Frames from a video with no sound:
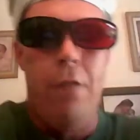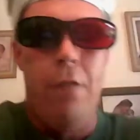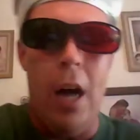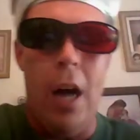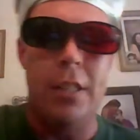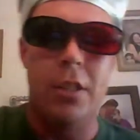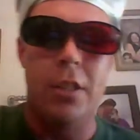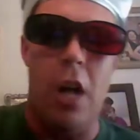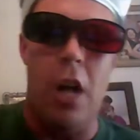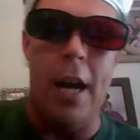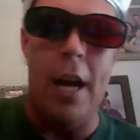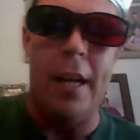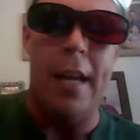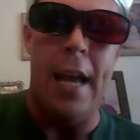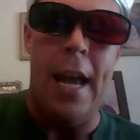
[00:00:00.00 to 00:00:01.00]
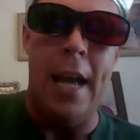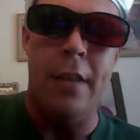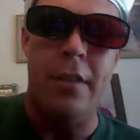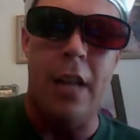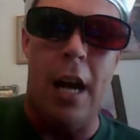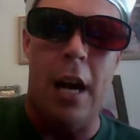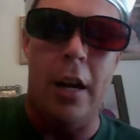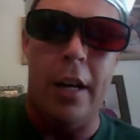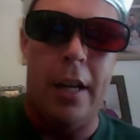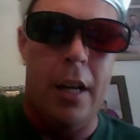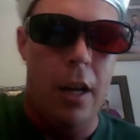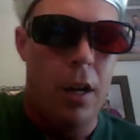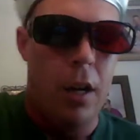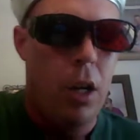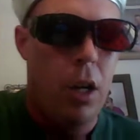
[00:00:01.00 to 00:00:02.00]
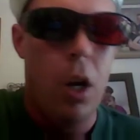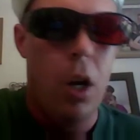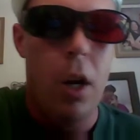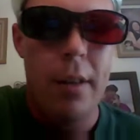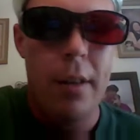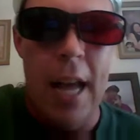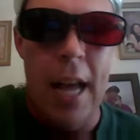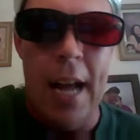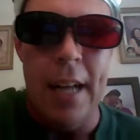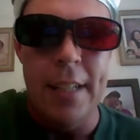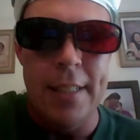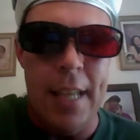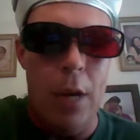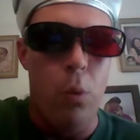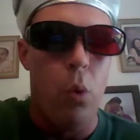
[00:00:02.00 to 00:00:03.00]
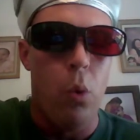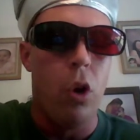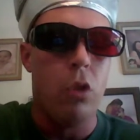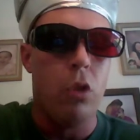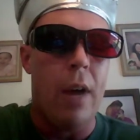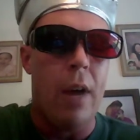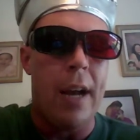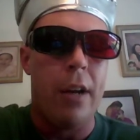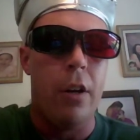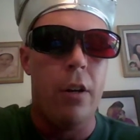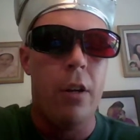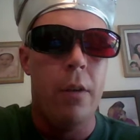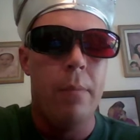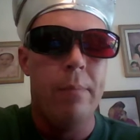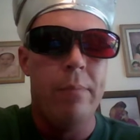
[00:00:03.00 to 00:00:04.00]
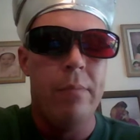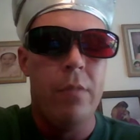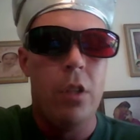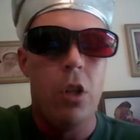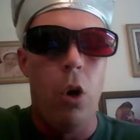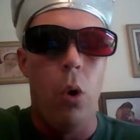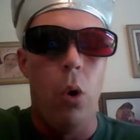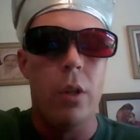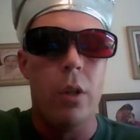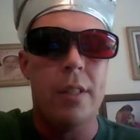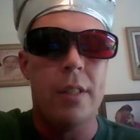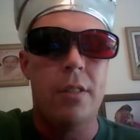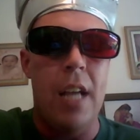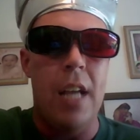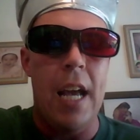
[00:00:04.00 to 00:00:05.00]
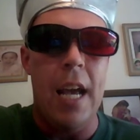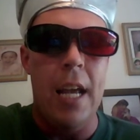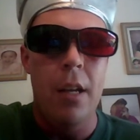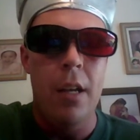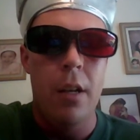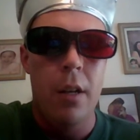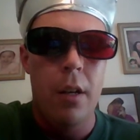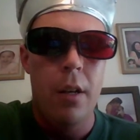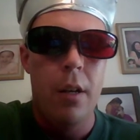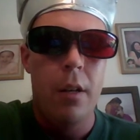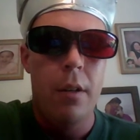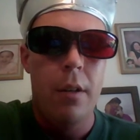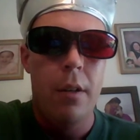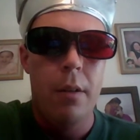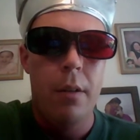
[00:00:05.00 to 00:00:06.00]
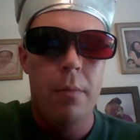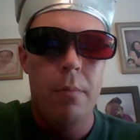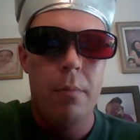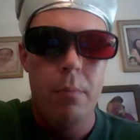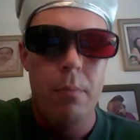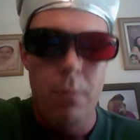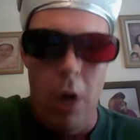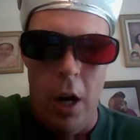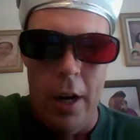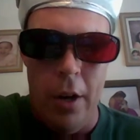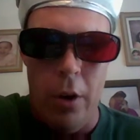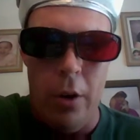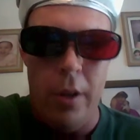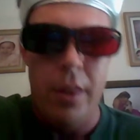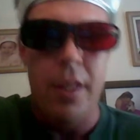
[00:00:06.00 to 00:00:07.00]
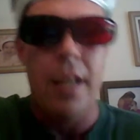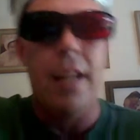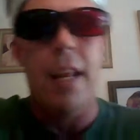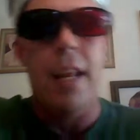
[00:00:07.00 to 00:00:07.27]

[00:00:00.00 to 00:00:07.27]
Vostok, Antarctica. That is a world record, coldest day on Earth in